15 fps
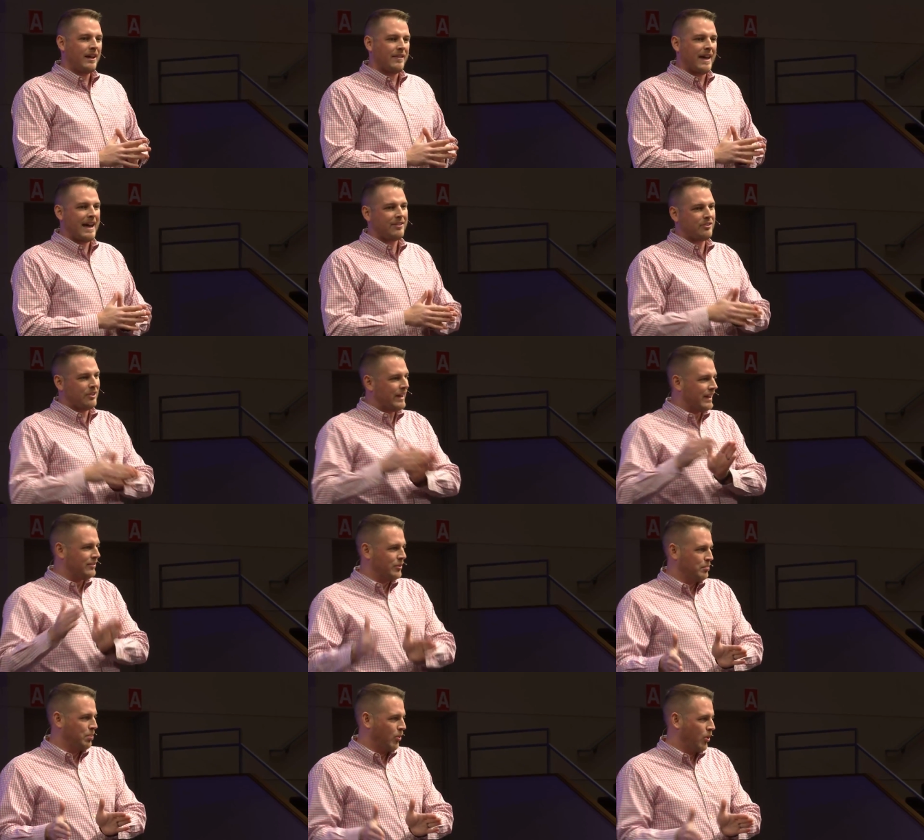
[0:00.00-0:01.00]
That's
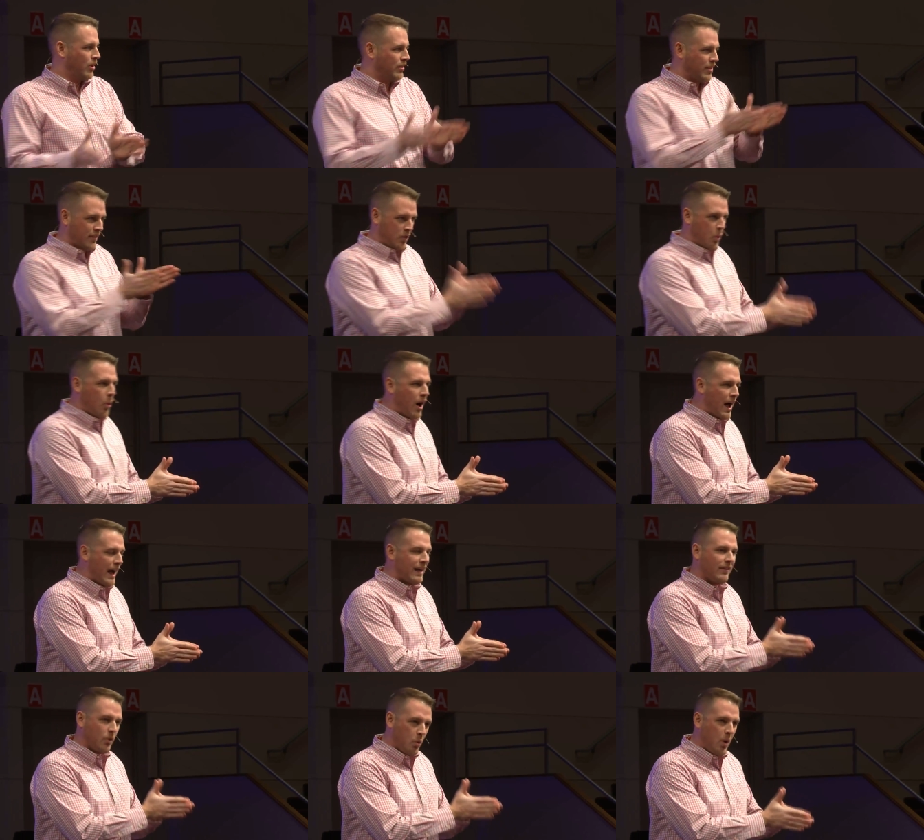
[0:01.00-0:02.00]
less important than the
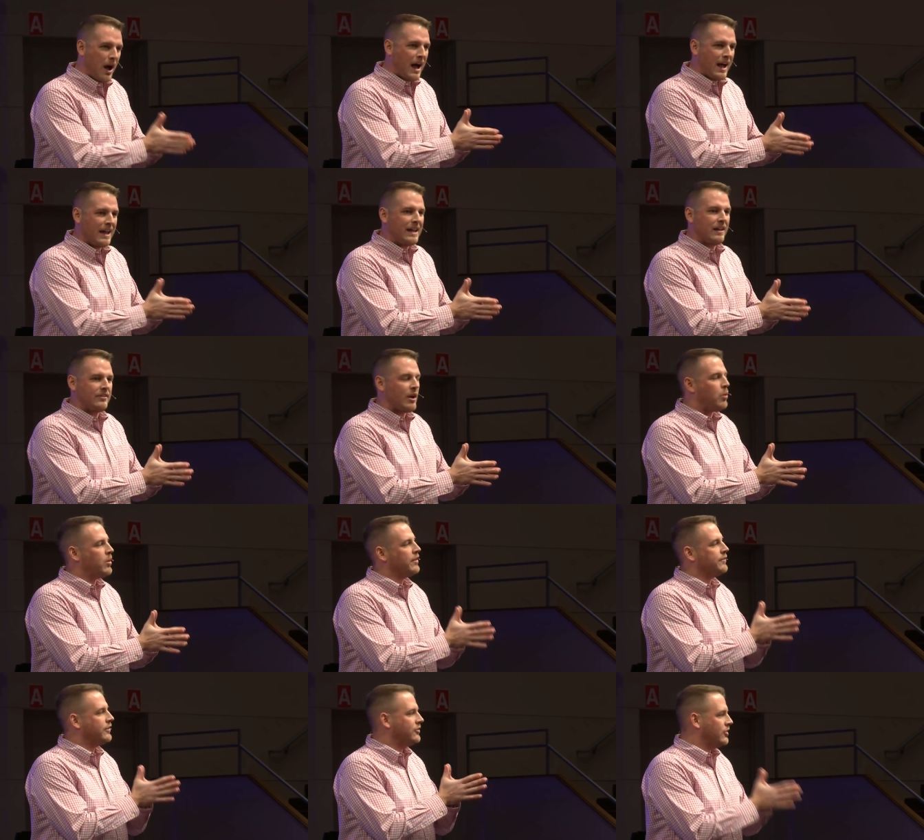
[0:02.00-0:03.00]
why. The why is I
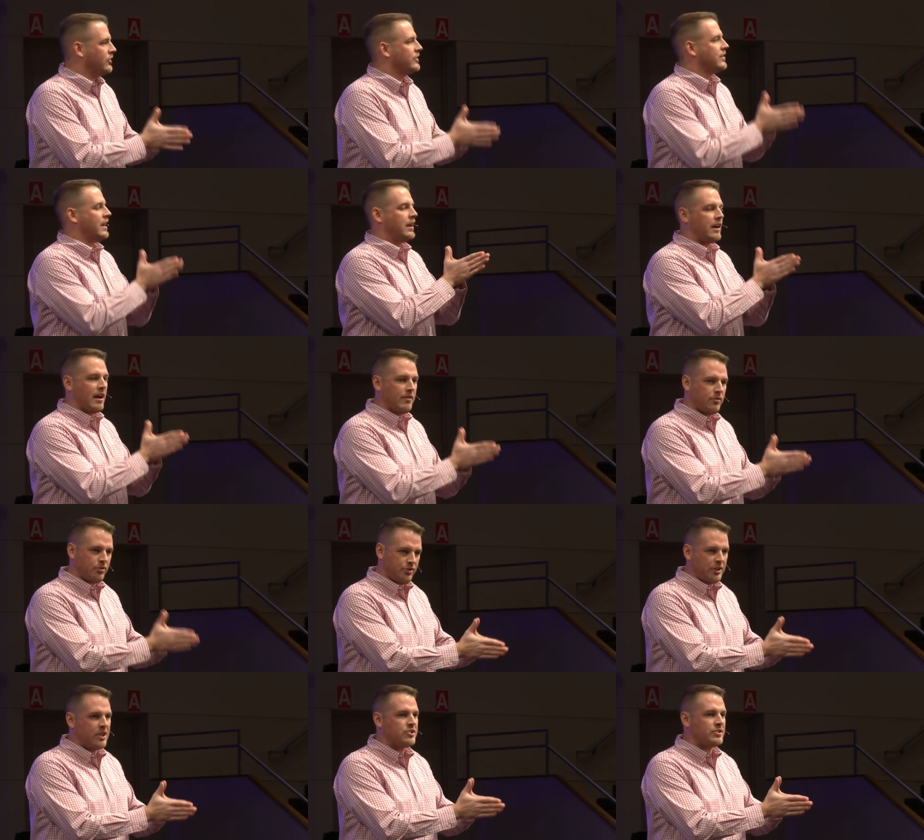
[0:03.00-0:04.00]
want to facilitate a
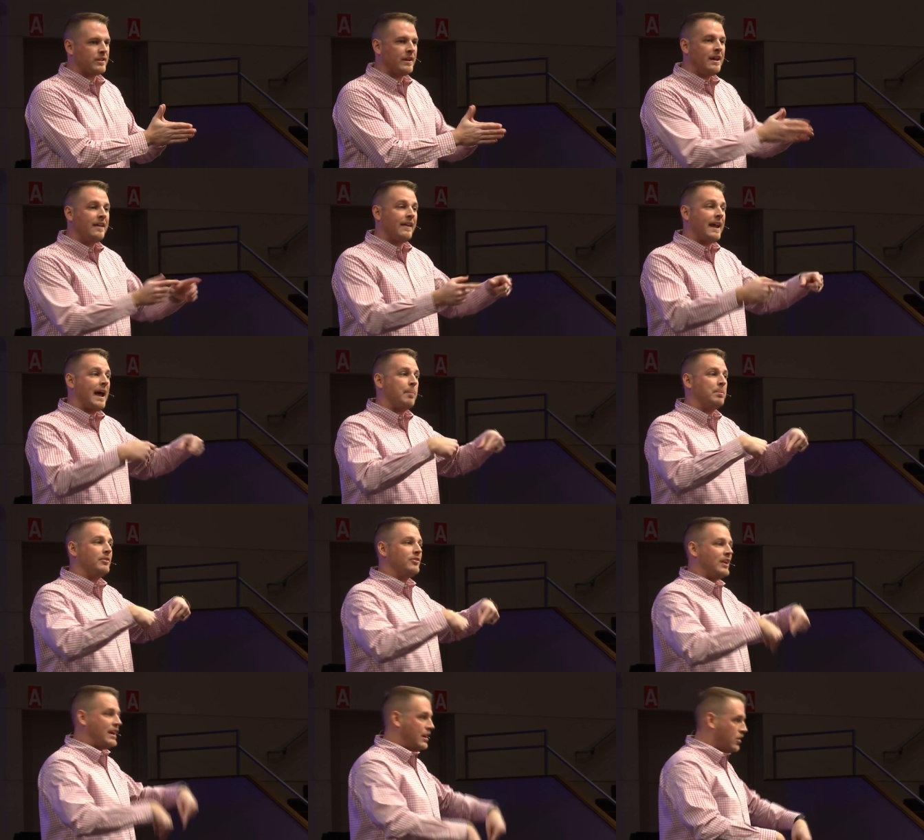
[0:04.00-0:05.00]
conversation that
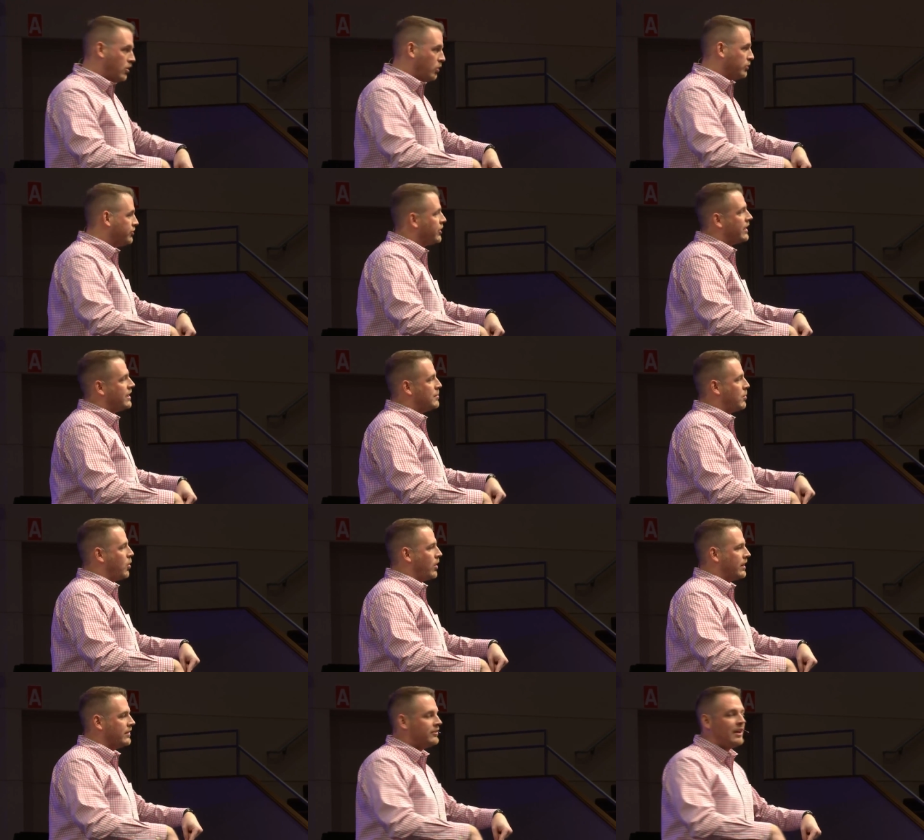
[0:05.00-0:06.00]
happens here on Sunday
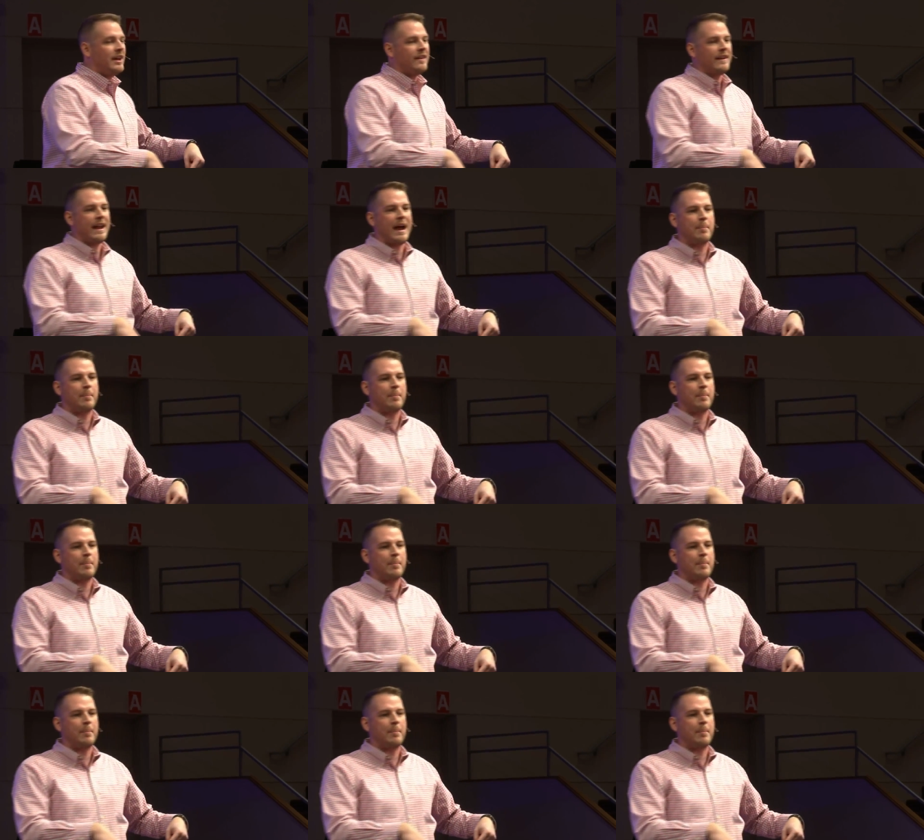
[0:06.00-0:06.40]
mornings, that